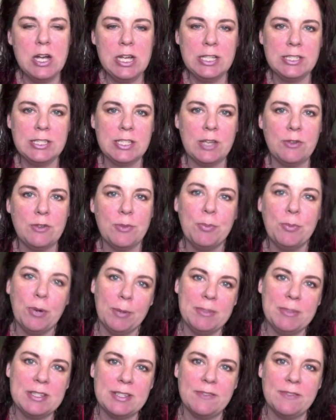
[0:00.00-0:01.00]
So the
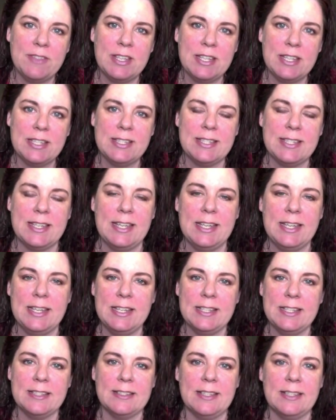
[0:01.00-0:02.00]
premise of this is,